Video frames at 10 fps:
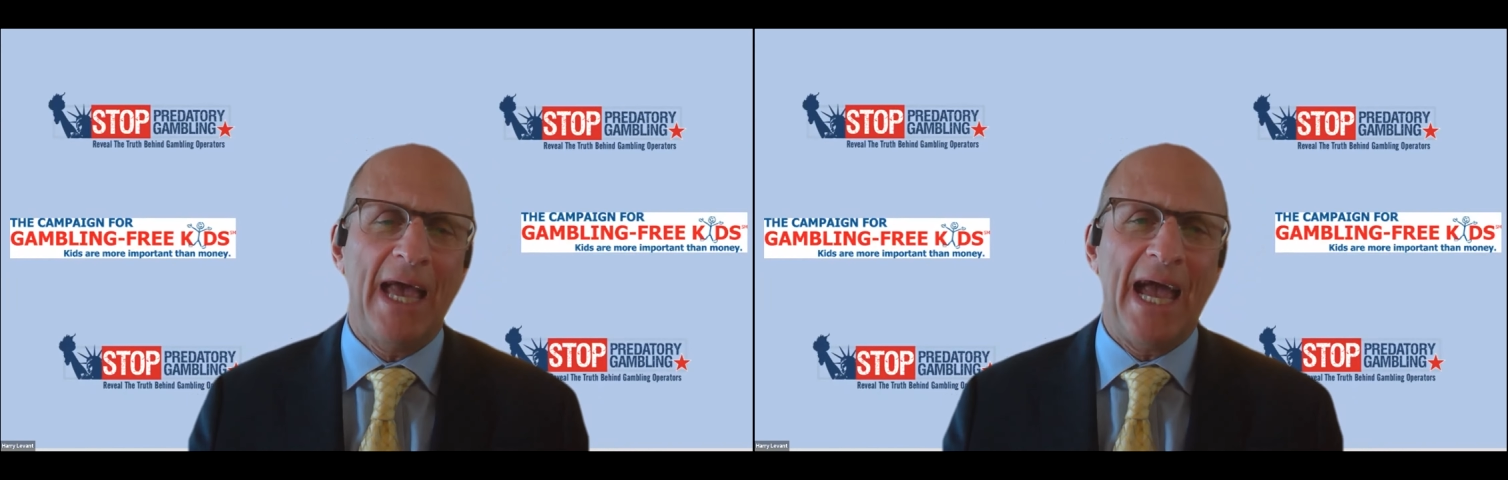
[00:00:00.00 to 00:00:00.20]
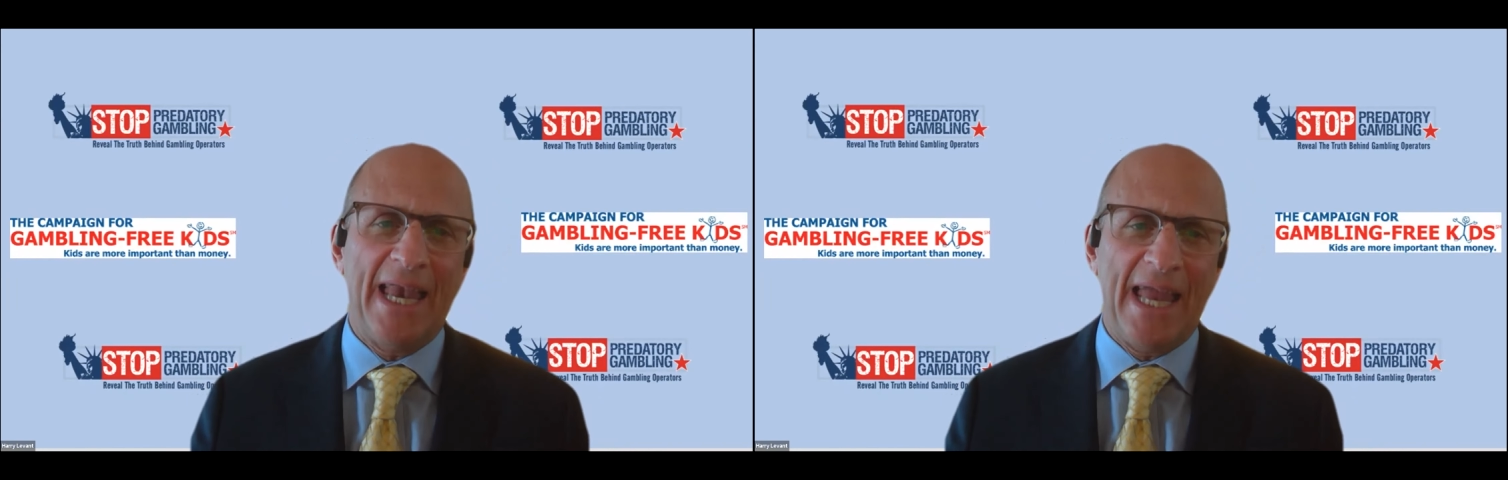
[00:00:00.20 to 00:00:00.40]

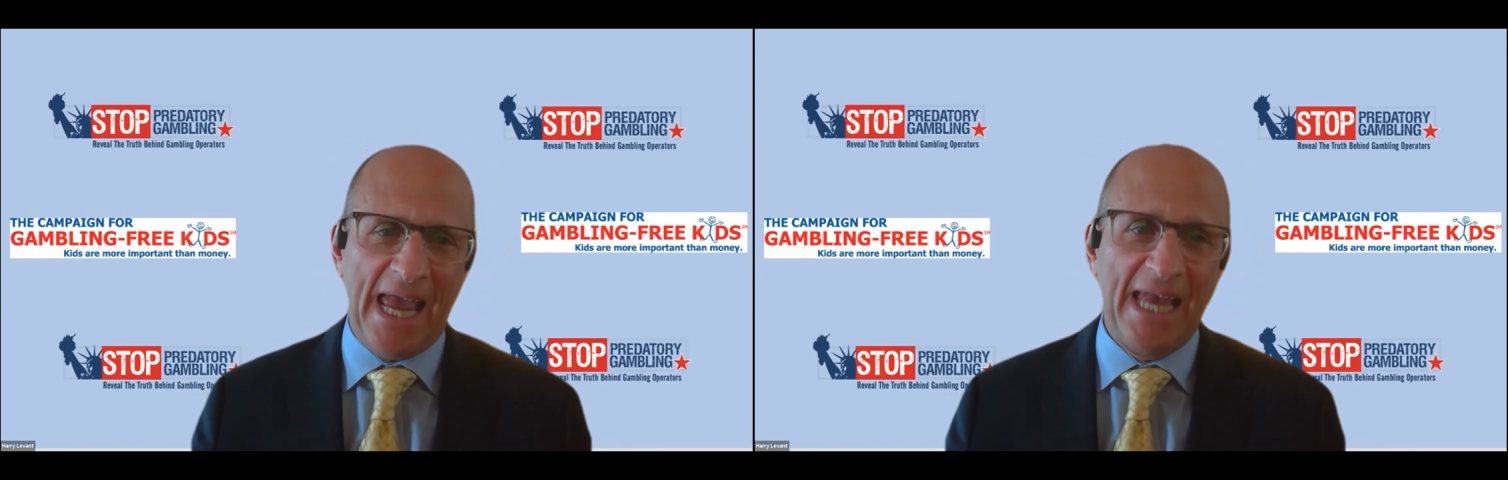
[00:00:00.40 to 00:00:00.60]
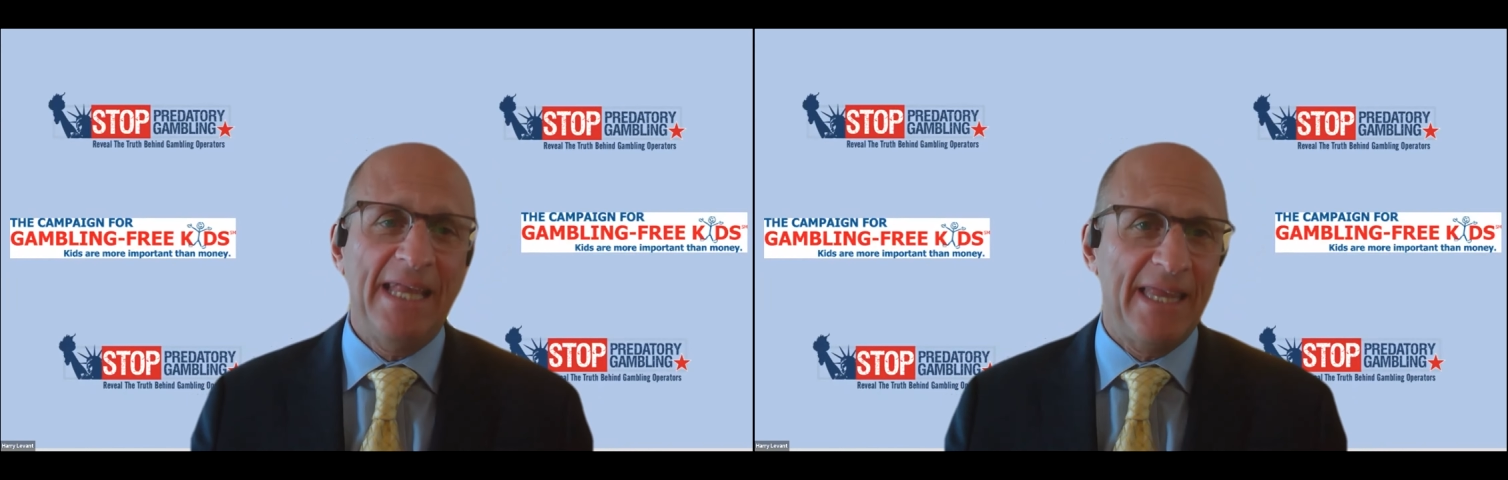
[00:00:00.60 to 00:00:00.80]
at
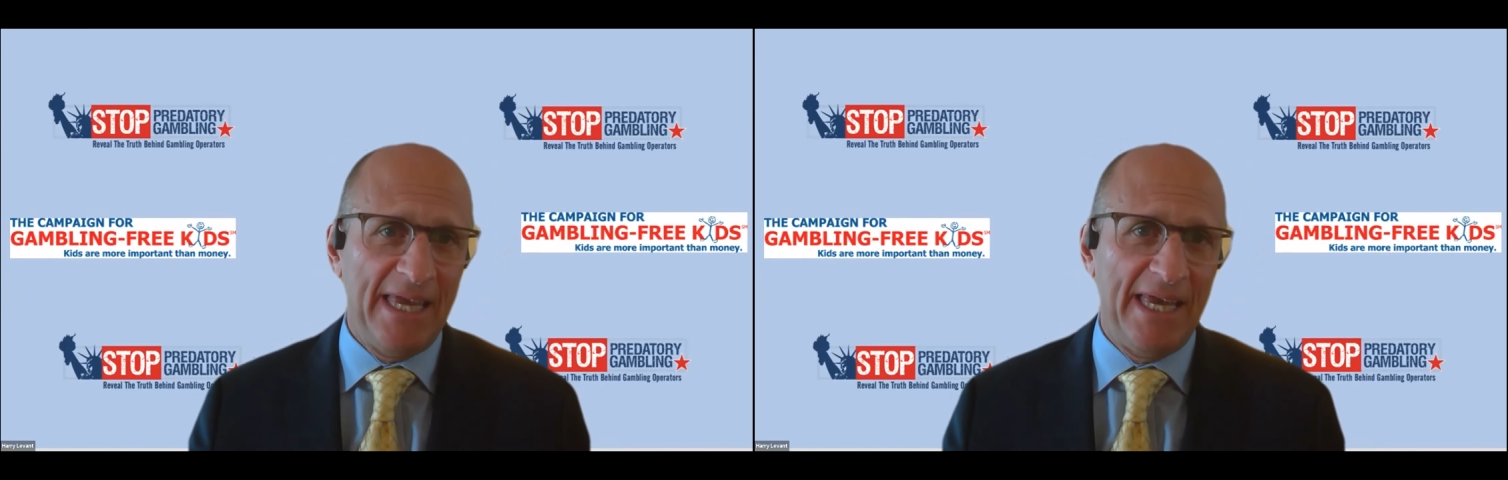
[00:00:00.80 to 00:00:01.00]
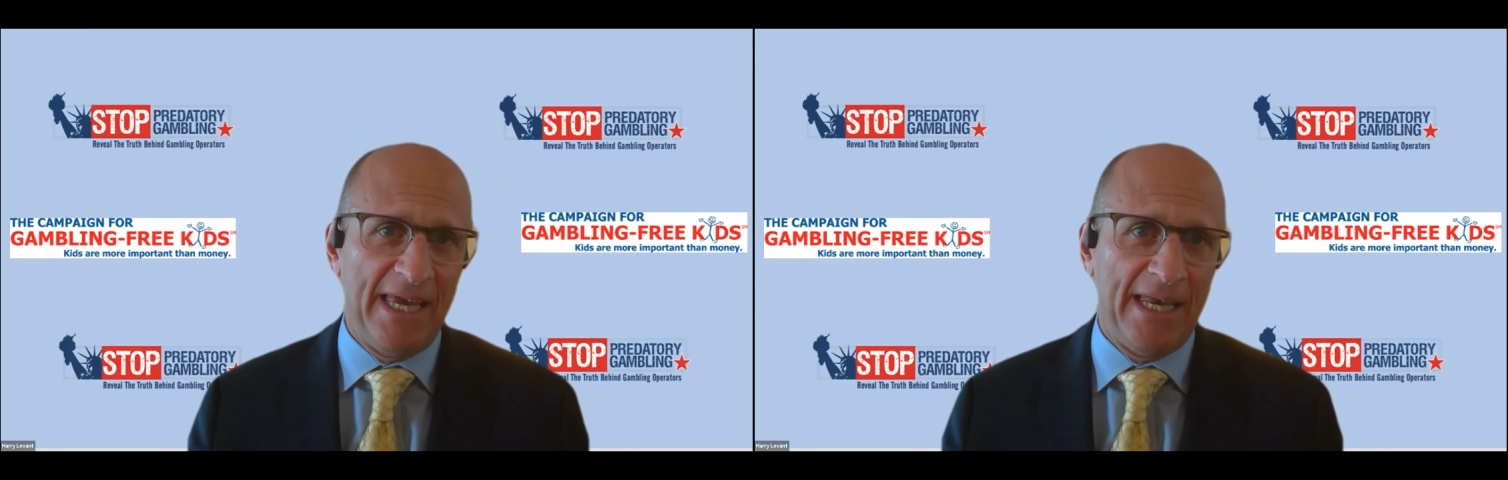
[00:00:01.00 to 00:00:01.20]

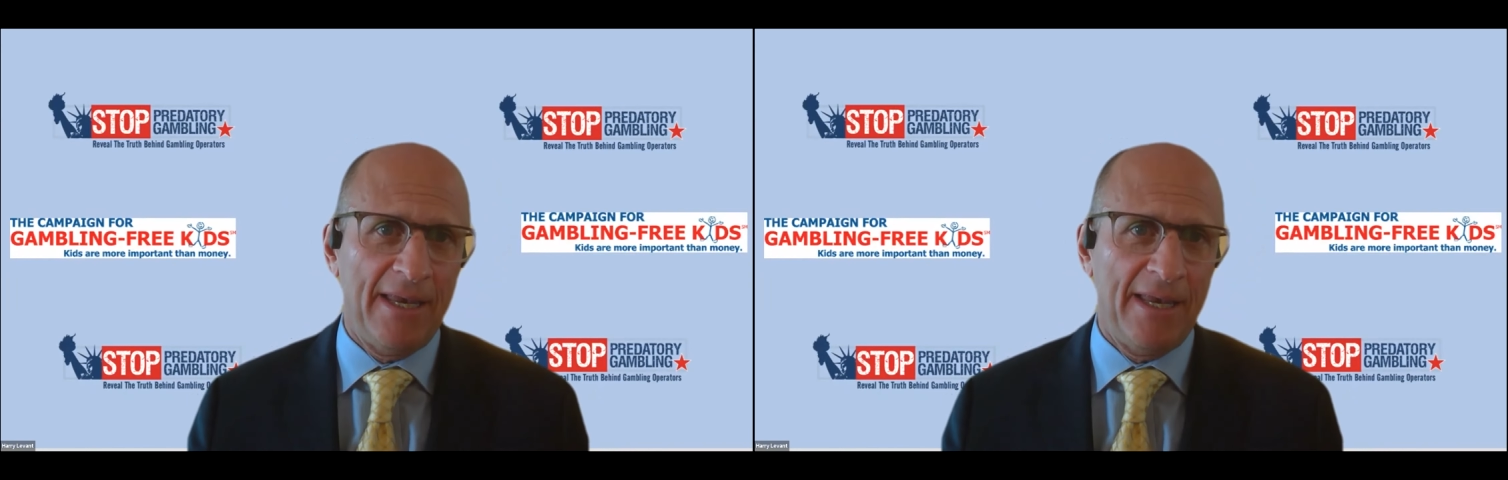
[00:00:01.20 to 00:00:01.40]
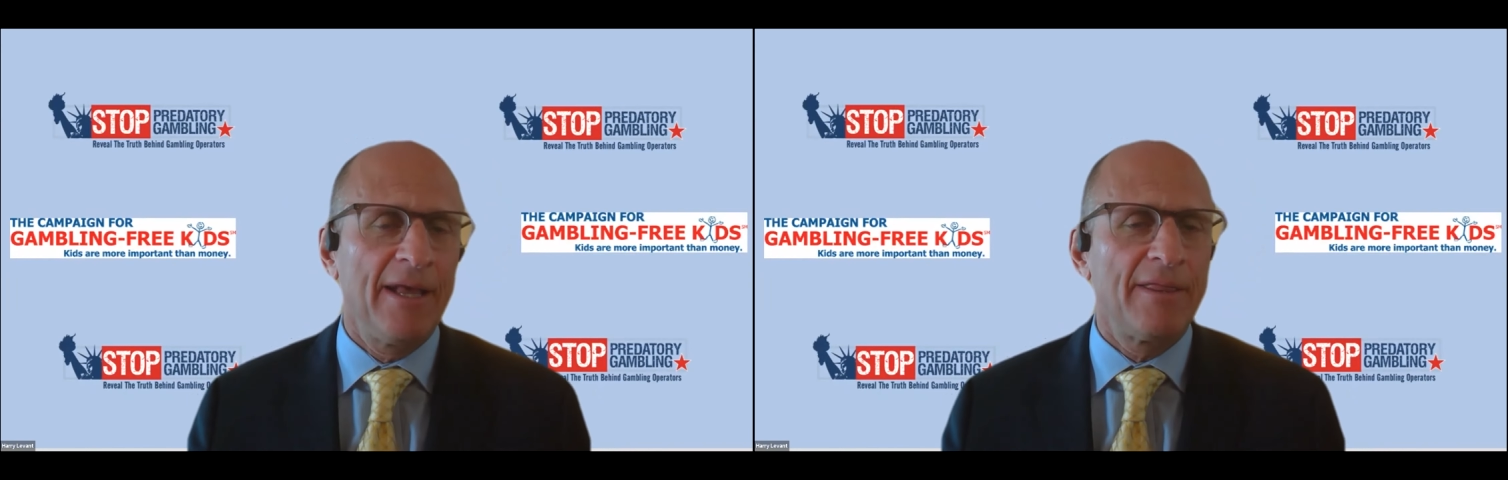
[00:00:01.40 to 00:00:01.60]
18,